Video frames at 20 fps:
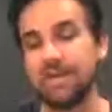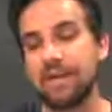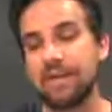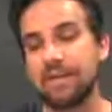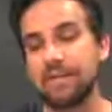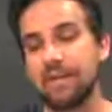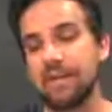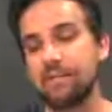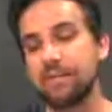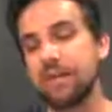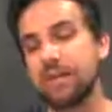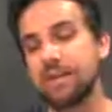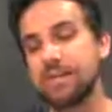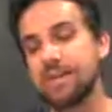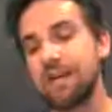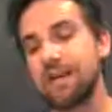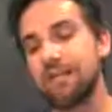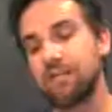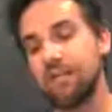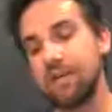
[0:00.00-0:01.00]
So when I
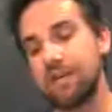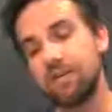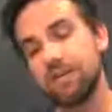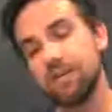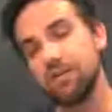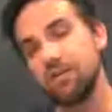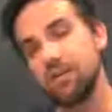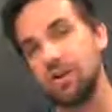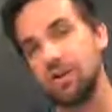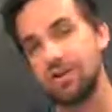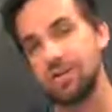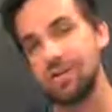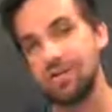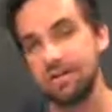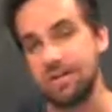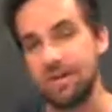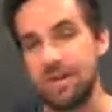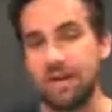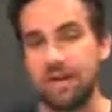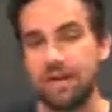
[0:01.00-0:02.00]
say vary the
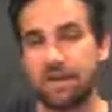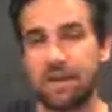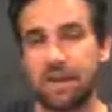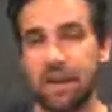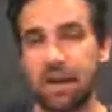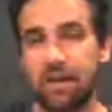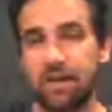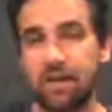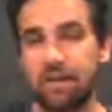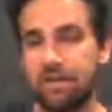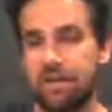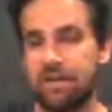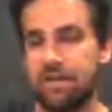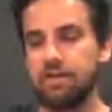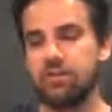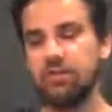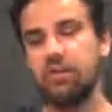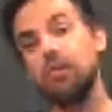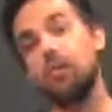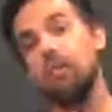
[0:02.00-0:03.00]
shots, go in,
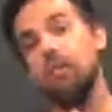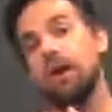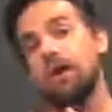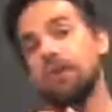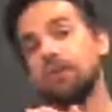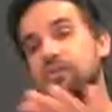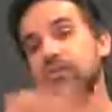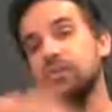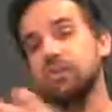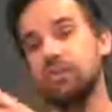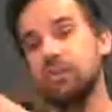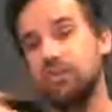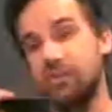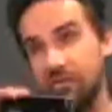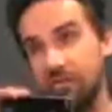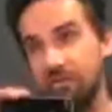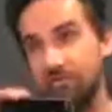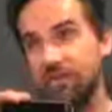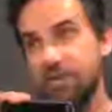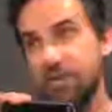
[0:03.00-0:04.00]
show a wide shot,
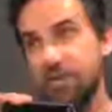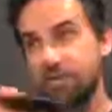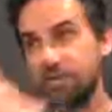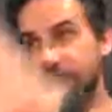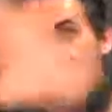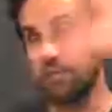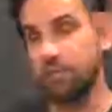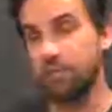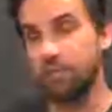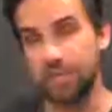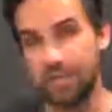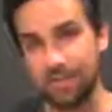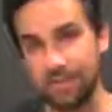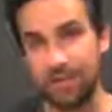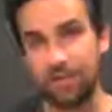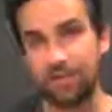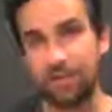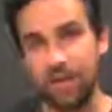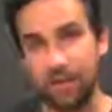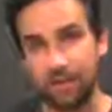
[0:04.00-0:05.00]
so
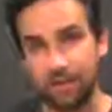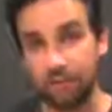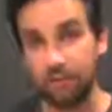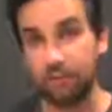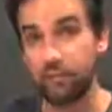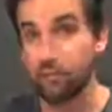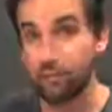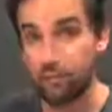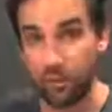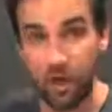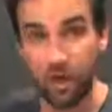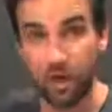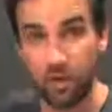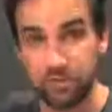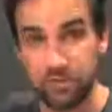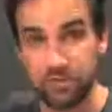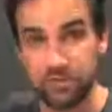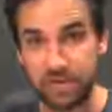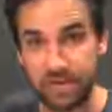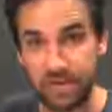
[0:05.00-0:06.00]
stand back and film the whole
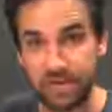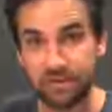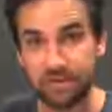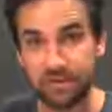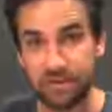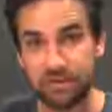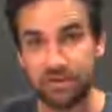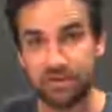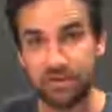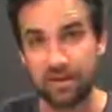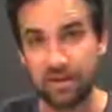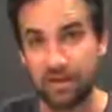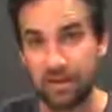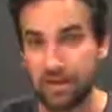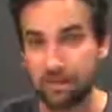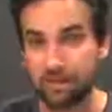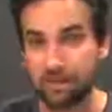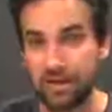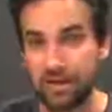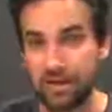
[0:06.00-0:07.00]
scene that you're trying to
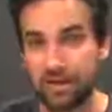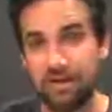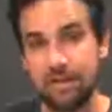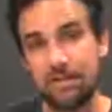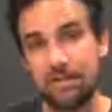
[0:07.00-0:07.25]
capture,